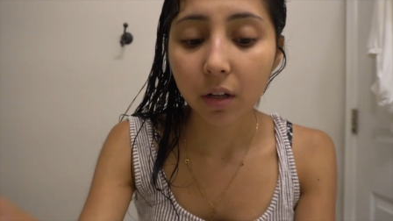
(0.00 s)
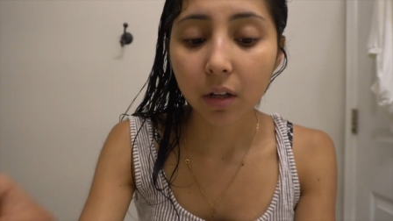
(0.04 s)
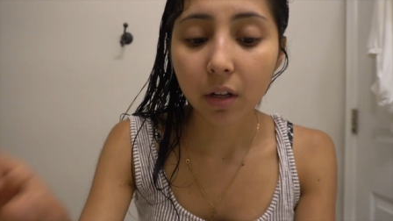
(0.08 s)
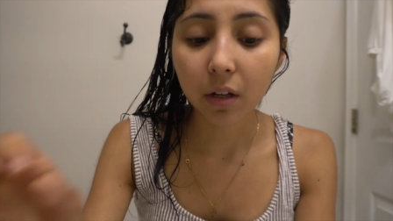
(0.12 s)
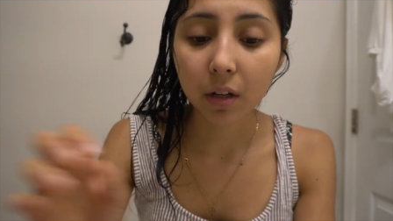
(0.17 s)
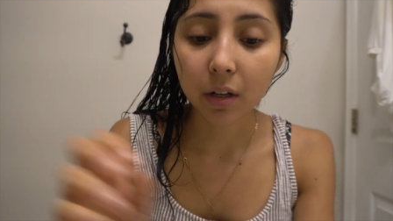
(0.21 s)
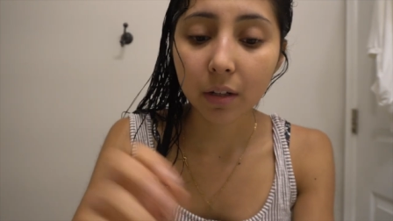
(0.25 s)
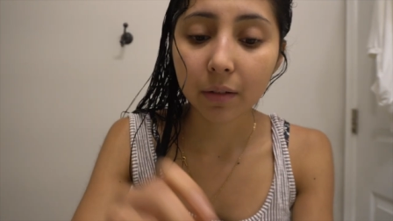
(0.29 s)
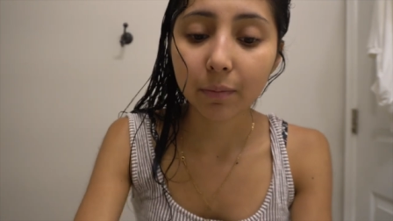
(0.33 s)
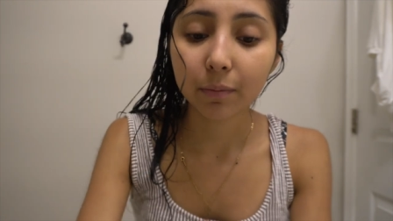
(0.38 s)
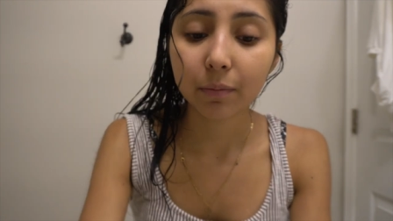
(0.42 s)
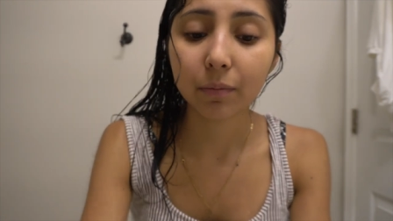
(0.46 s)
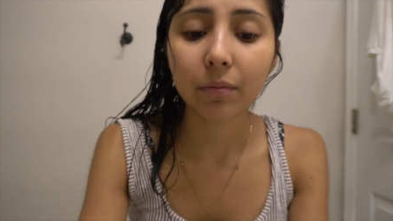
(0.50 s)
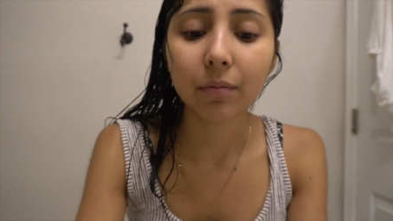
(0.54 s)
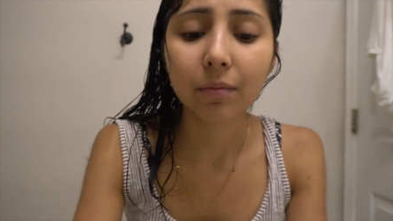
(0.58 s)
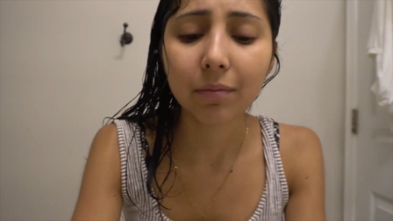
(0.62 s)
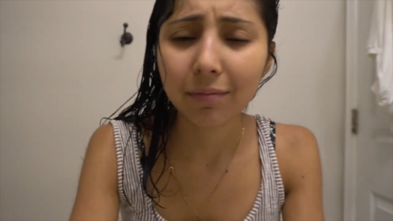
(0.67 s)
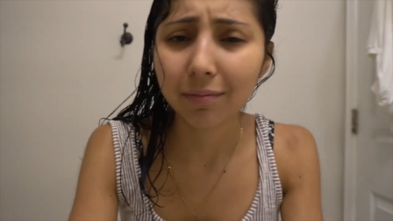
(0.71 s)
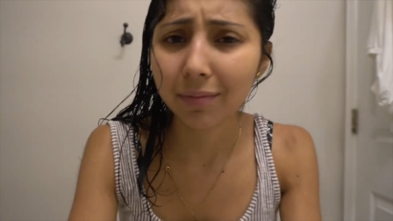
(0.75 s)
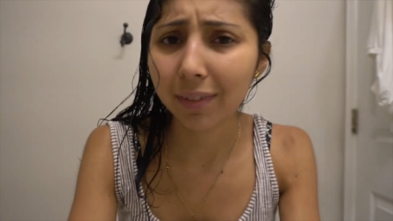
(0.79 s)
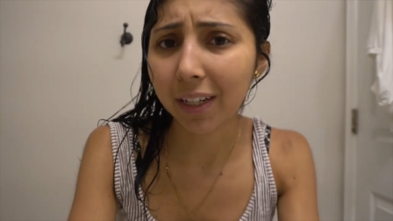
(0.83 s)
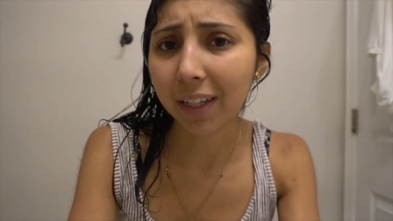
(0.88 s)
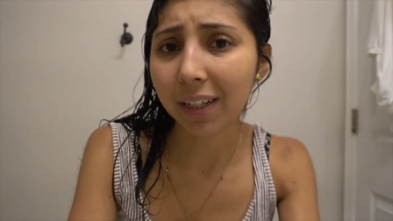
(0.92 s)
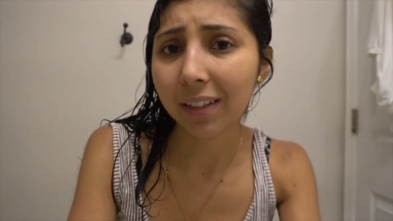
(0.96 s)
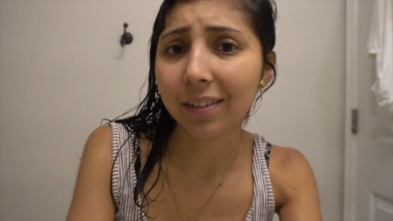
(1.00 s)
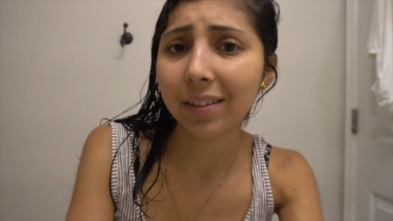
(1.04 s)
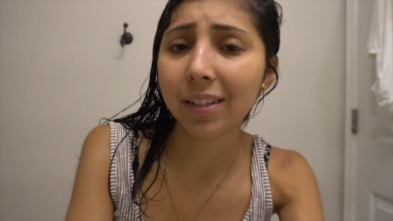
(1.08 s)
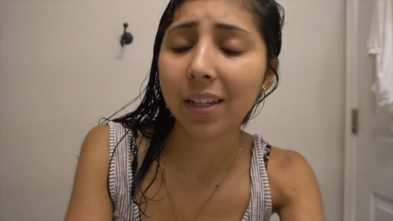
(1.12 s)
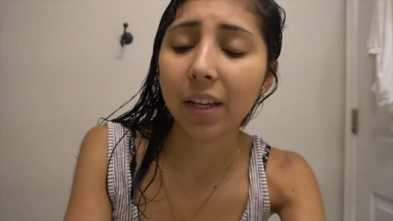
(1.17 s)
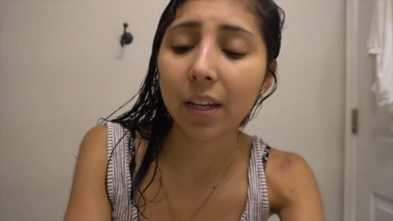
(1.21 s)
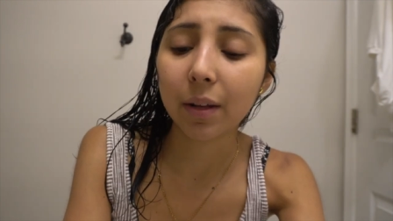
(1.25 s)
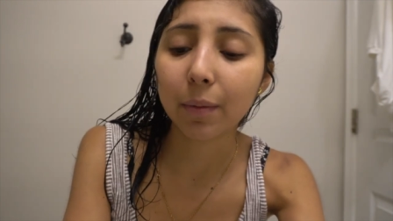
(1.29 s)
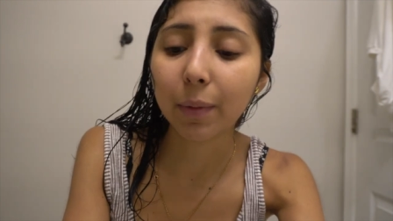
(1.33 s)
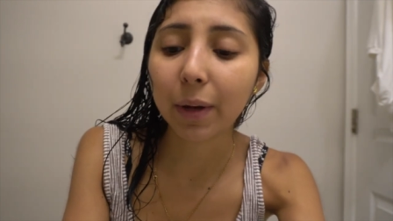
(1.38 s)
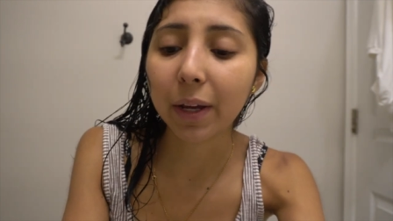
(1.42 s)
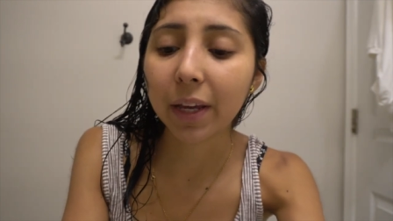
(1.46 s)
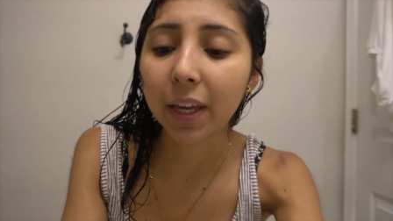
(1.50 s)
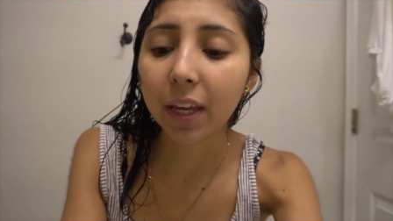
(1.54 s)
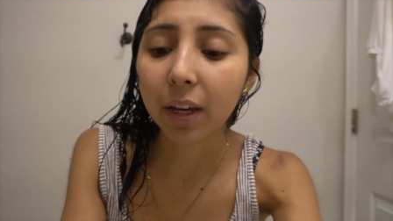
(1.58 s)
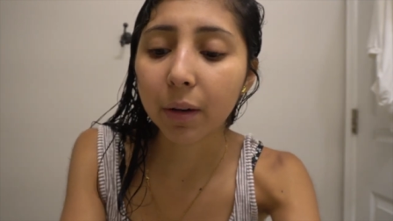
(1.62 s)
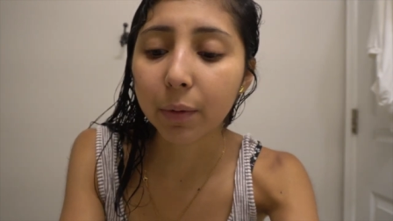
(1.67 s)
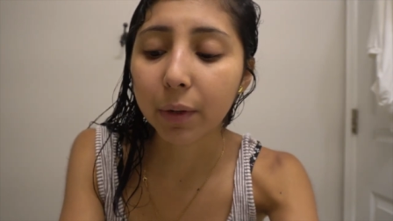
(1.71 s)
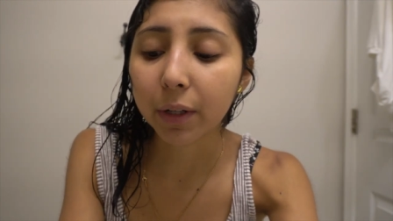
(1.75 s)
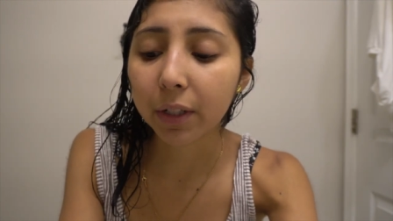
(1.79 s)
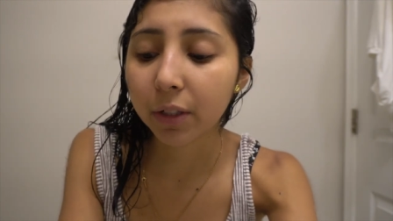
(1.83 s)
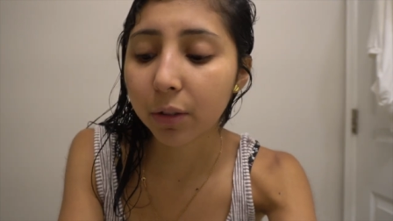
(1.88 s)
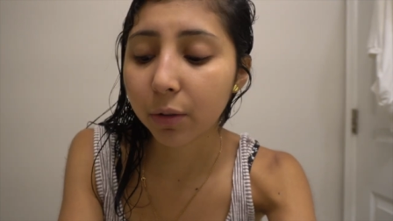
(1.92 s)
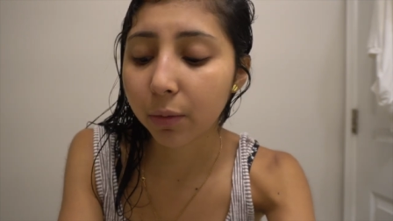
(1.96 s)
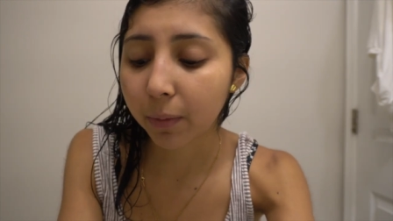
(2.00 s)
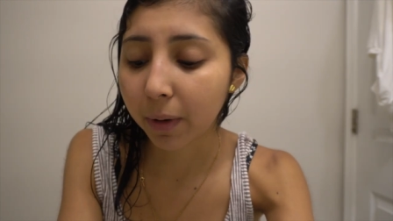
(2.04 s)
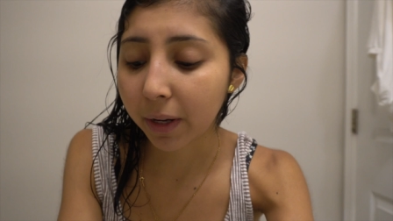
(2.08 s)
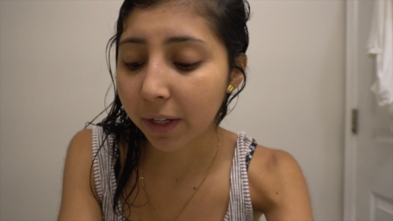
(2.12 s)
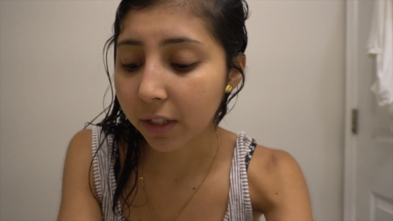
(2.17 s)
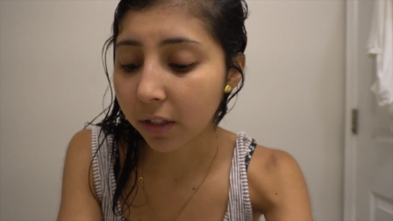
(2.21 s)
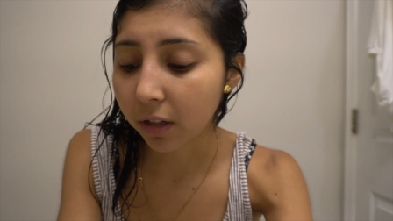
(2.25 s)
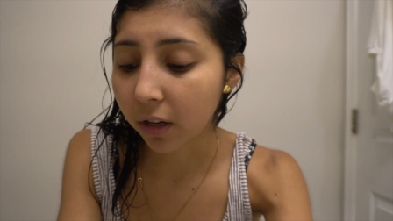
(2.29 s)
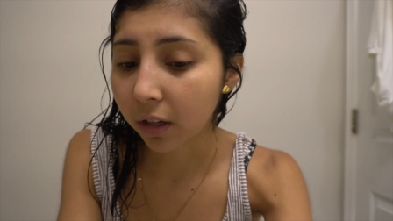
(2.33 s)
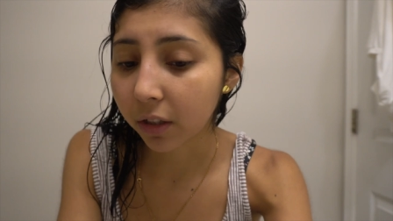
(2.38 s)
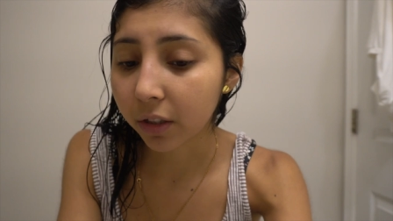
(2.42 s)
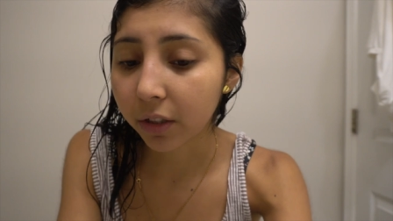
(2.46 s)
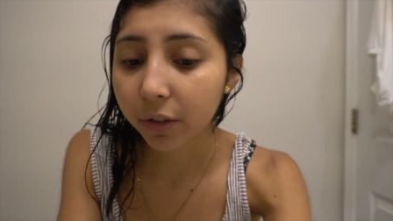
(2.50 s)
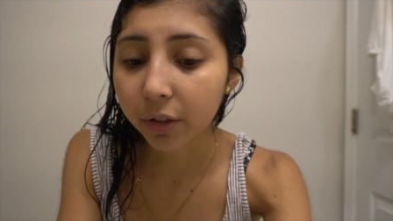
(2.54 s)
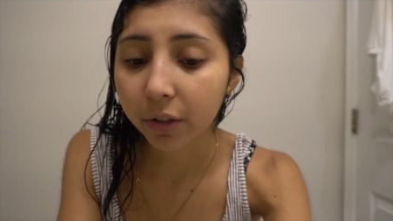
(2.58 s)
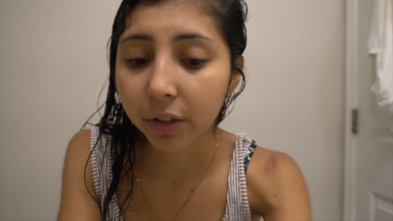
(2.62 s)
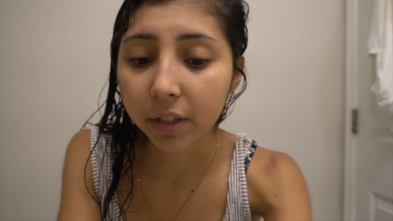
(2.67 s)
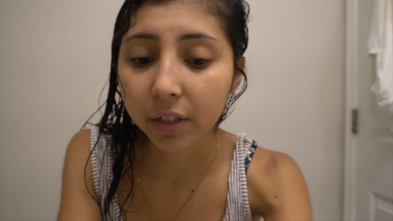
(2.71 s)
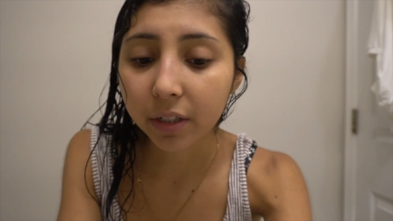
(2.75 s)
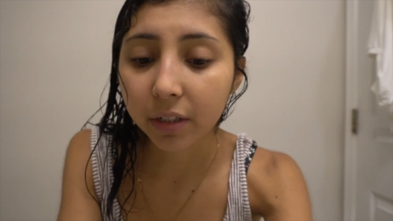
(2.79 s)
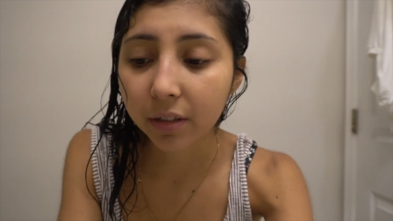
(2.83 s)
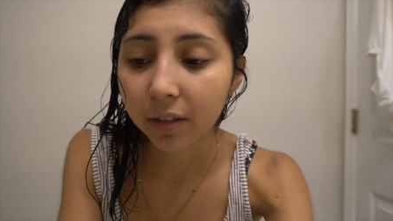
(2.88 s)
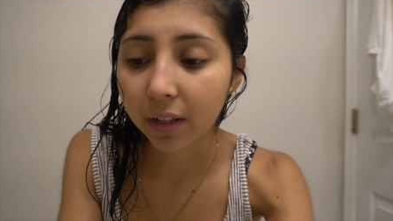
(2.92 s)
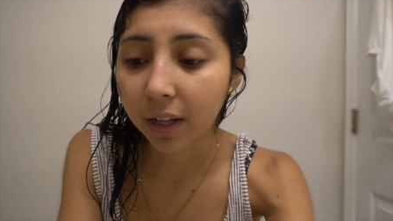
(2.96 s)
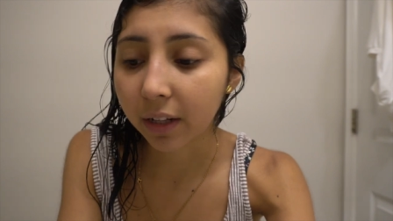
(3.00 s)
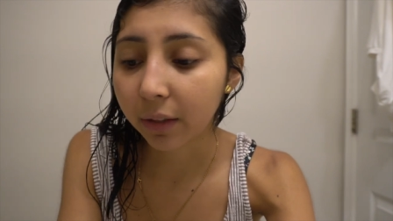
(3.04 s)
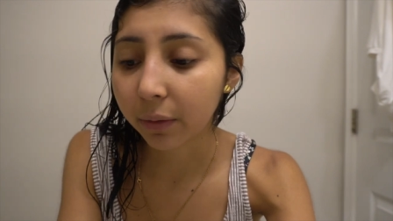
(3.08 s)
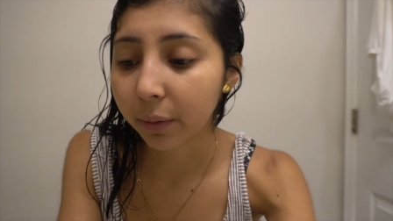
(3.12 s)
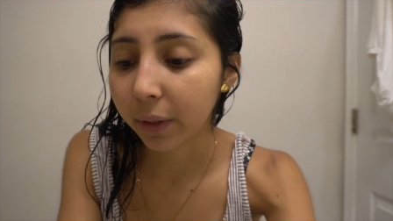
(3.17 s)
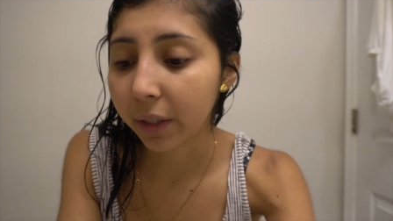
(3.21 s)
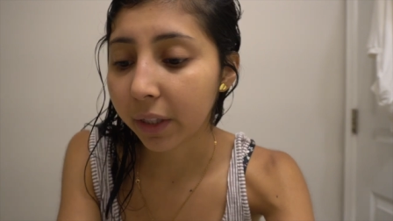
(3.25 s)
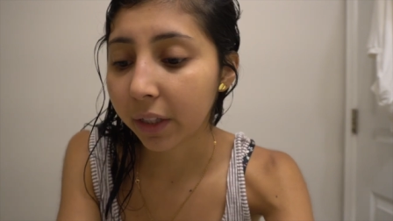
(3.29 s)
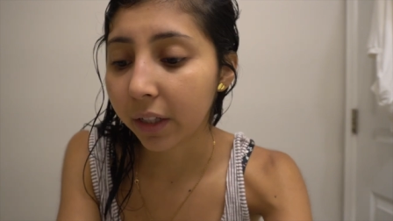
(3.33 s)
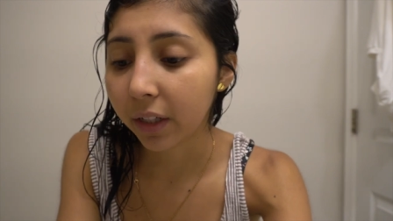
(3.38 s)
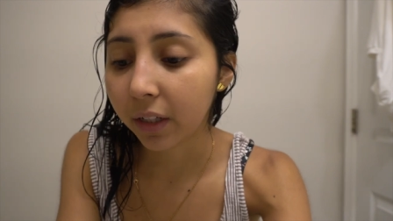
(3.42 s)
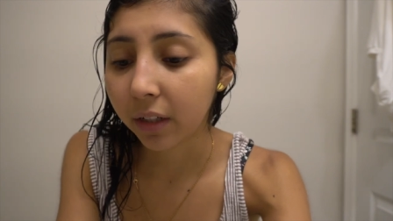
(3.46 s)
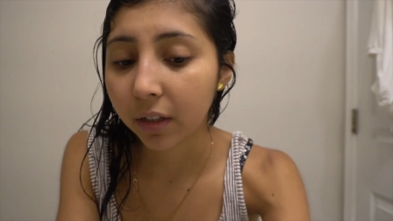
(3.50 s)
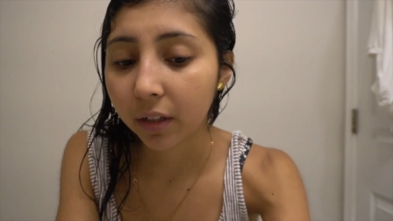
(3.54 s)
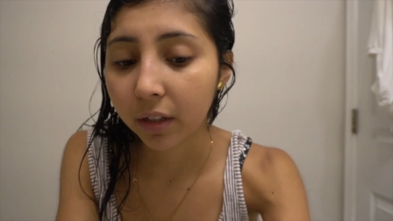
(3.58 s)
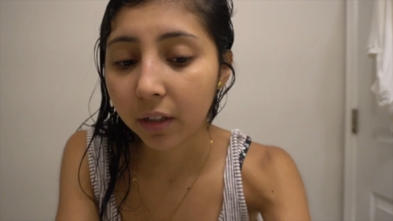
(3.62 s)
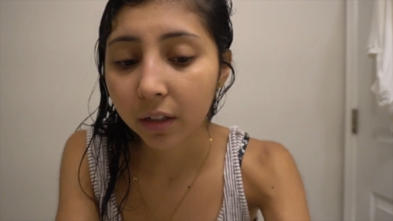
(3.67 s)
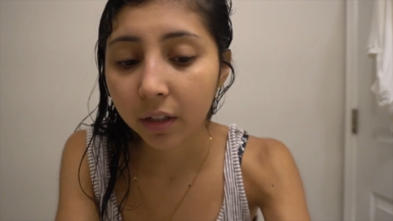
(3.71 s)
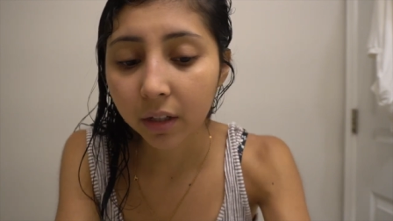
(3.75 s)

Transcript: Um, yeah, taking my camera to my doctor is not really,